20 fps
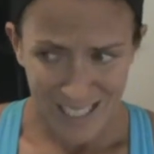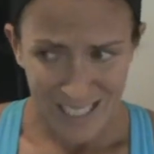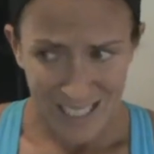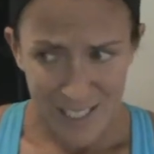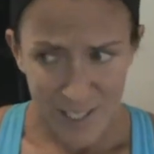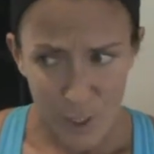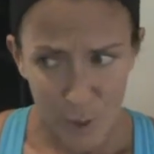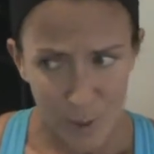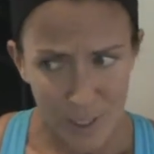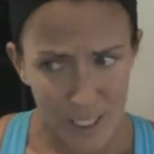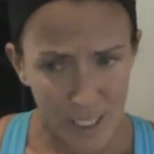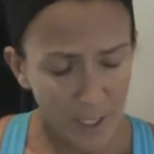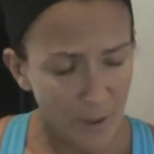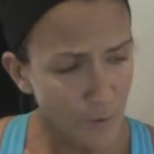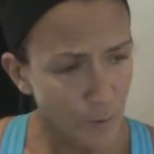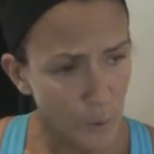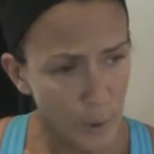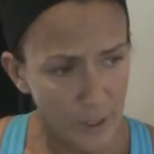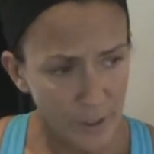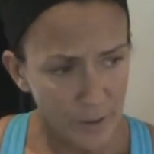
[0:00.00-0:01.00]
so it's kind
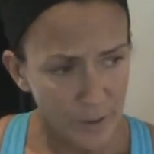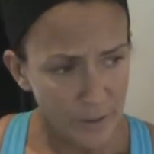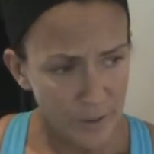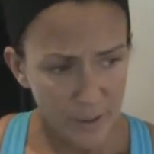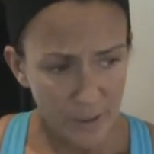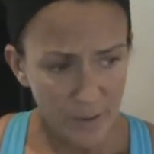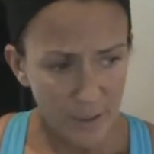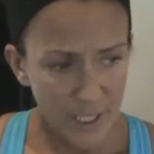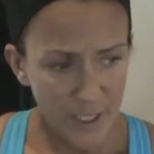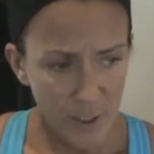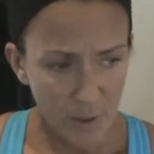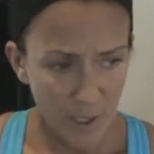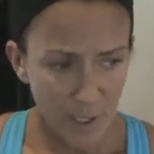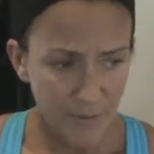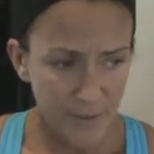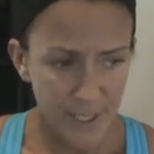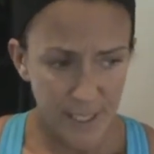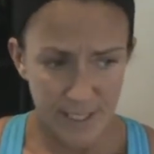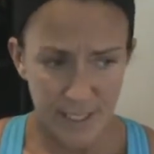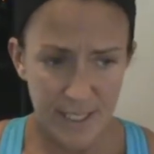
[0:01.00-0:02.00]
of weird. I don't
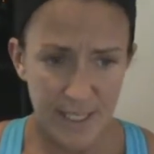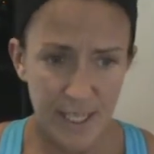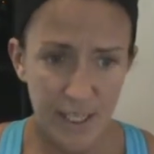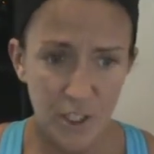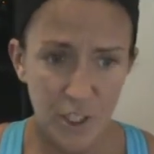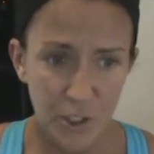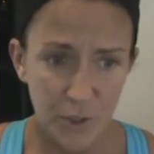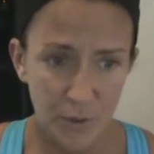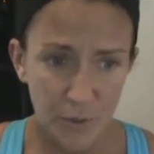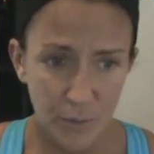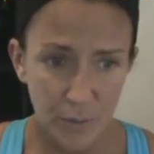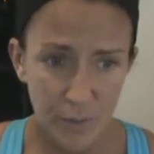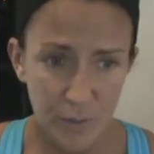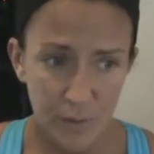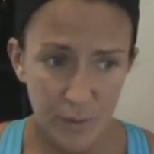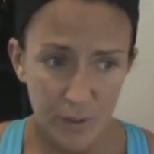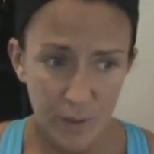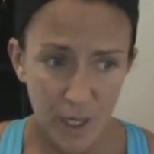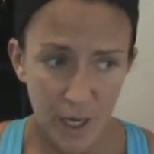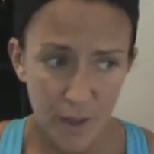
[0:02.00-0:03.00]
have a lot to tell you
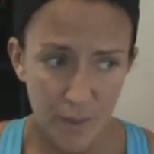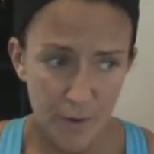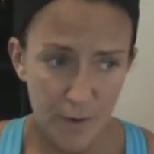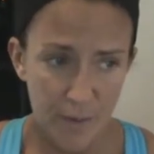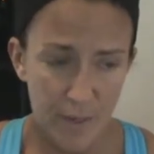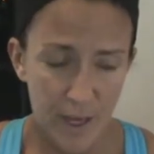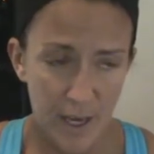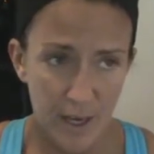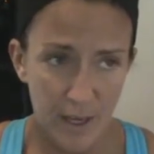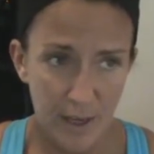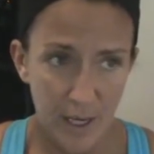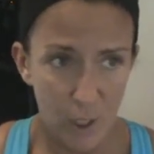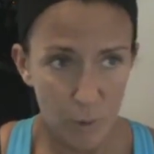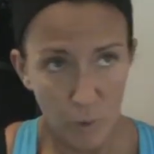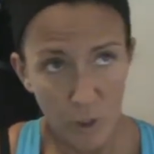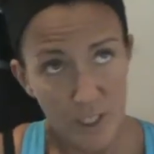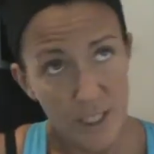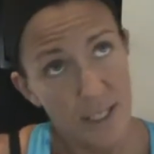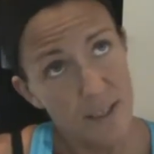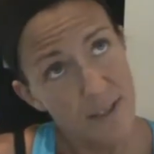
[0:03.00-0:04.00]
other than I
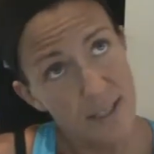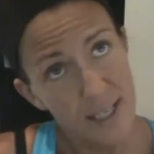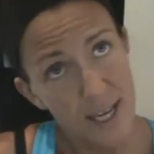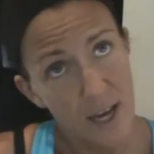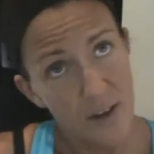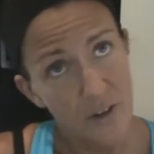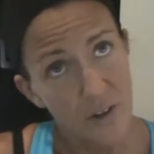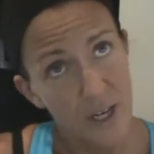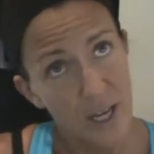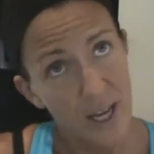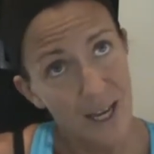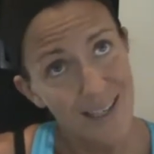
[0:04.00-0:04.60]
worked out Saturday.